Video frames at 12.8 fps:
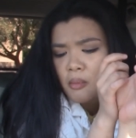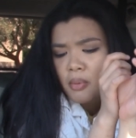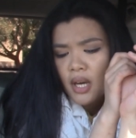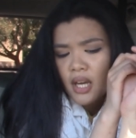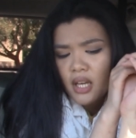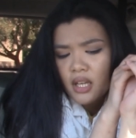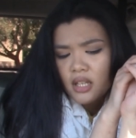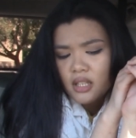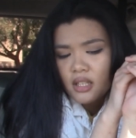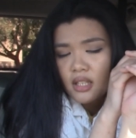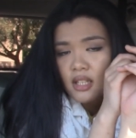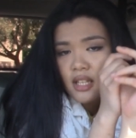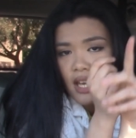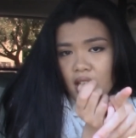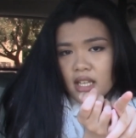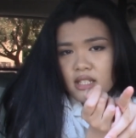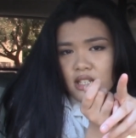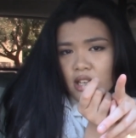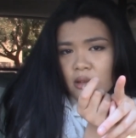But
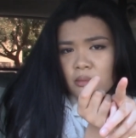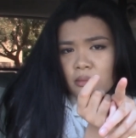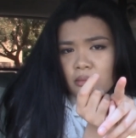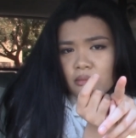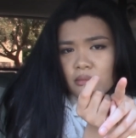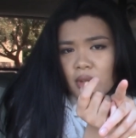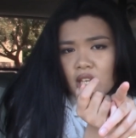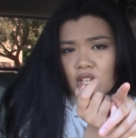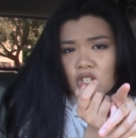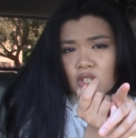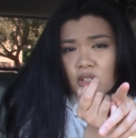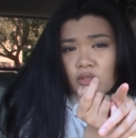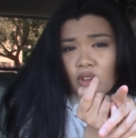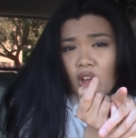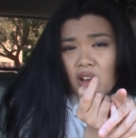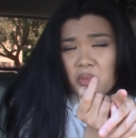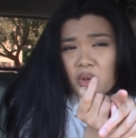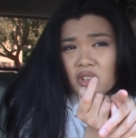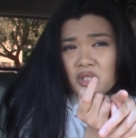yes, I'm making sure to
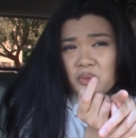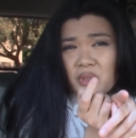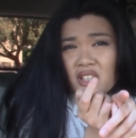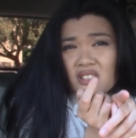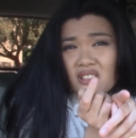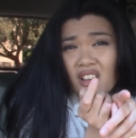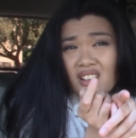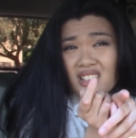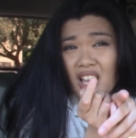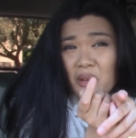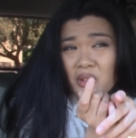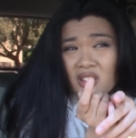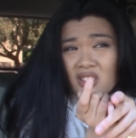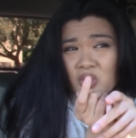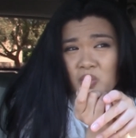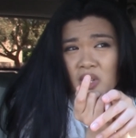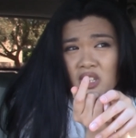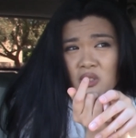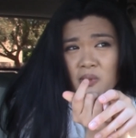vlog more this week because a lot is happening
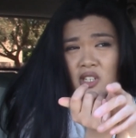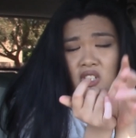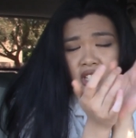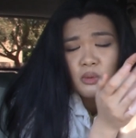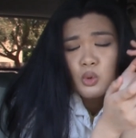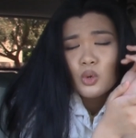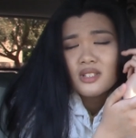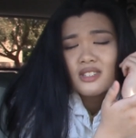this week, especially because I'm going